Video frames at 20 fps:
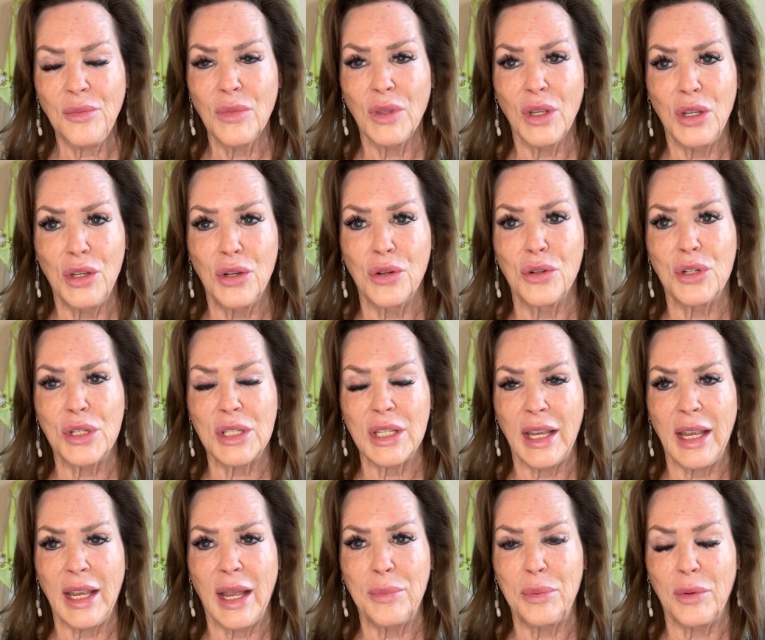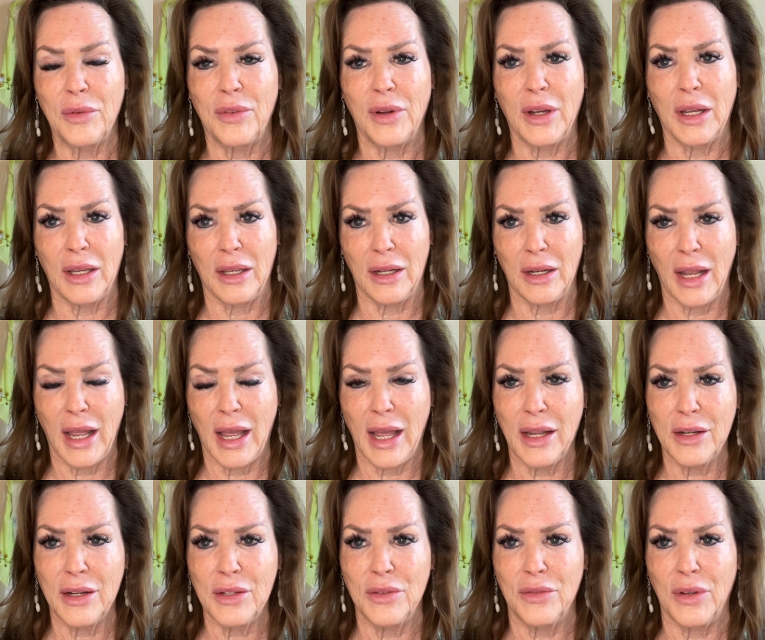You're just amplifying and
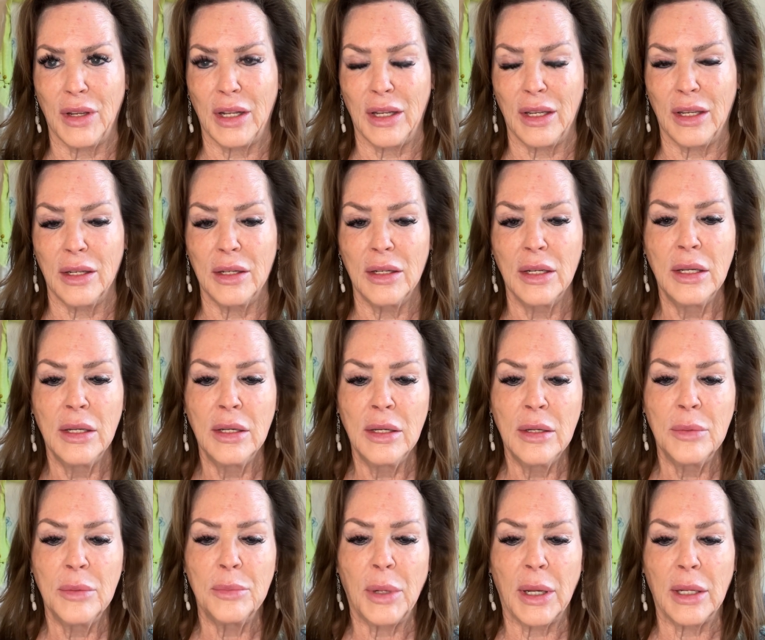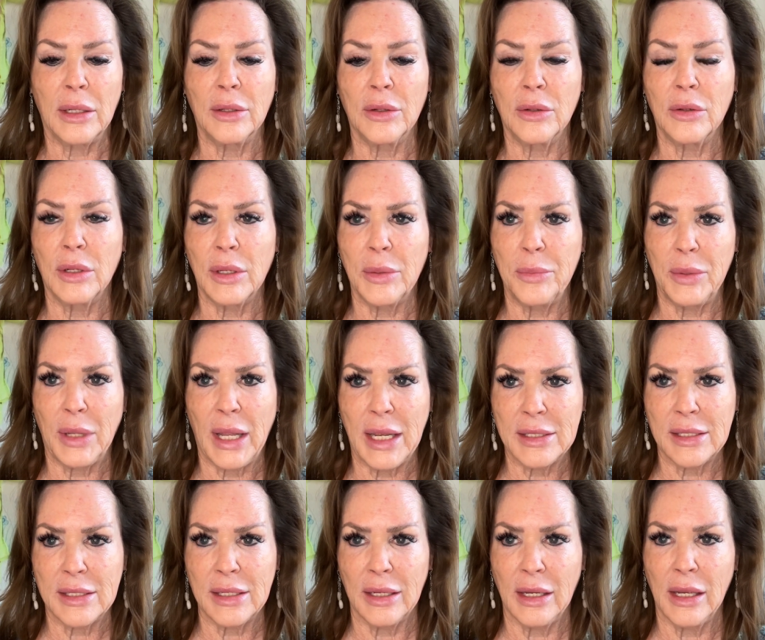activating it by literally
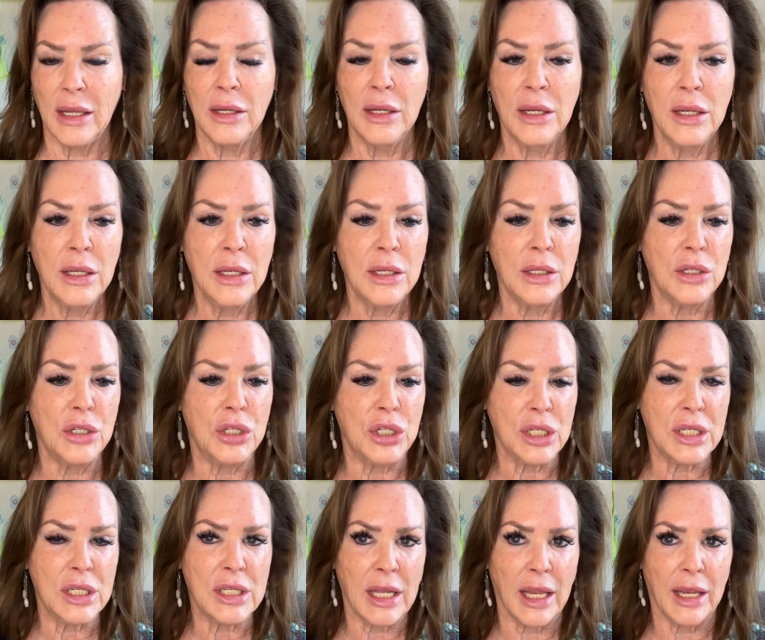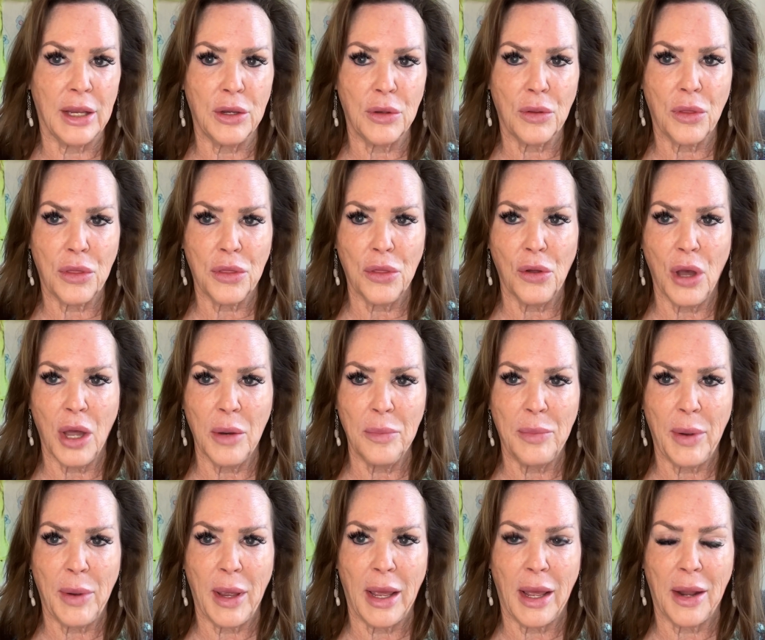blessing it, just like your thought
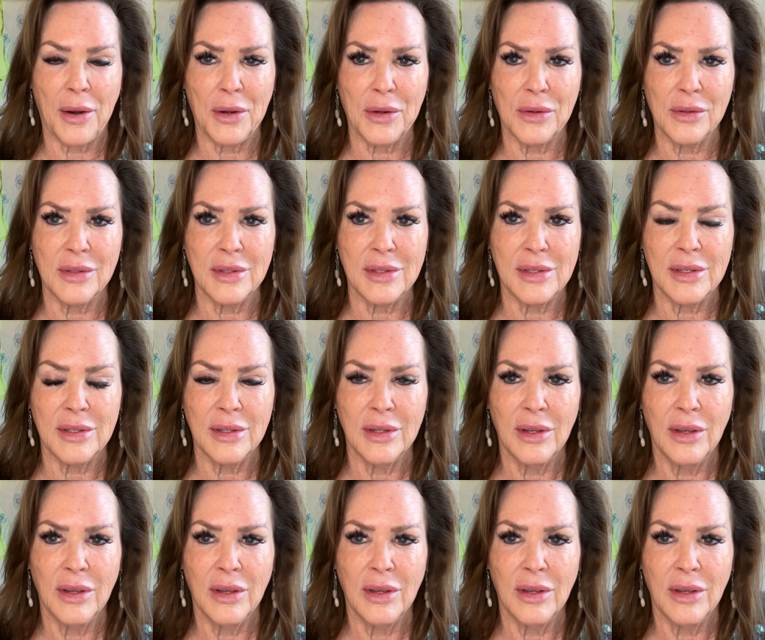patterns.